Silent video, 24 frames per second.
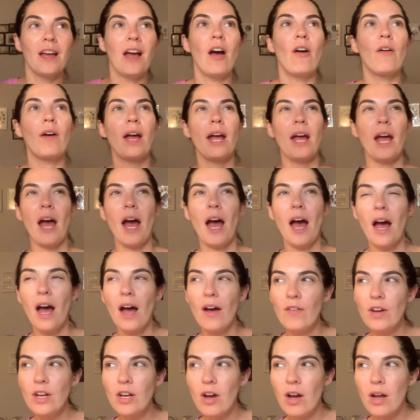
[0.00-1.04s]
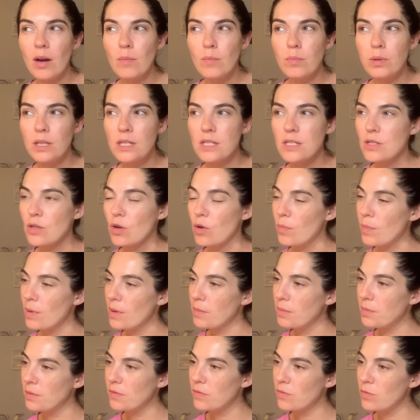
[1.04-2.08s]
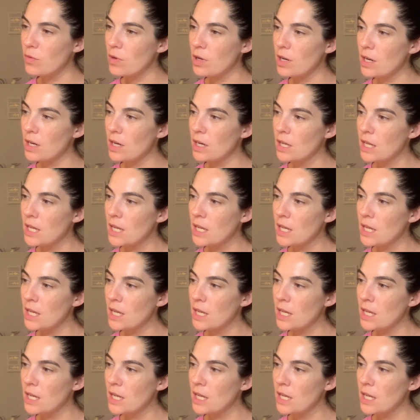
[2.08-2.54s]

Okay, have I gotten Blissoma before?